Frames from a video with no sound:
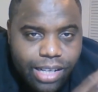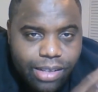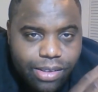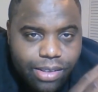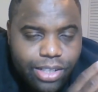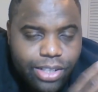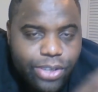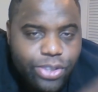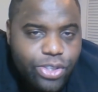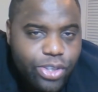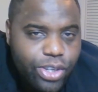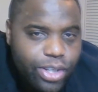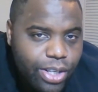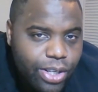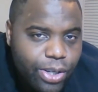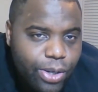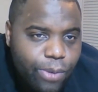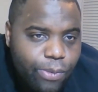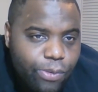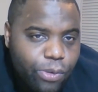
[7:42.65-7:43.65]
it closer
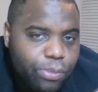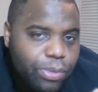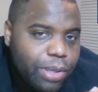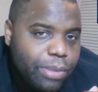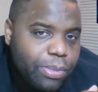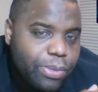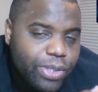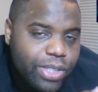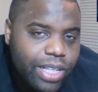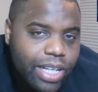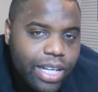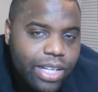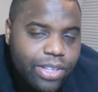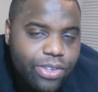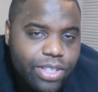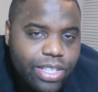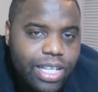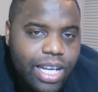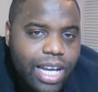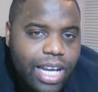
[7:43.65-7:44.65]
to home for people to
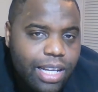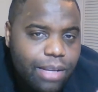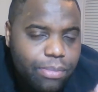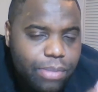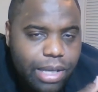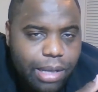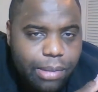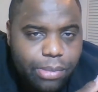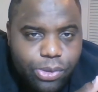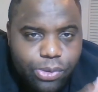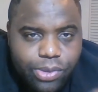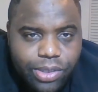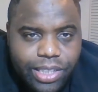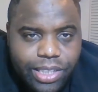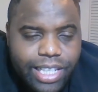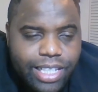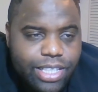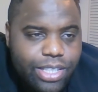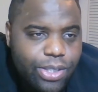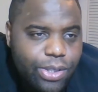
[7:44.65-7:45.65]
understand and be able to
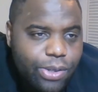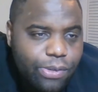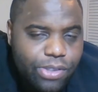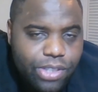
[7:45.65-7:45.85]
relate to.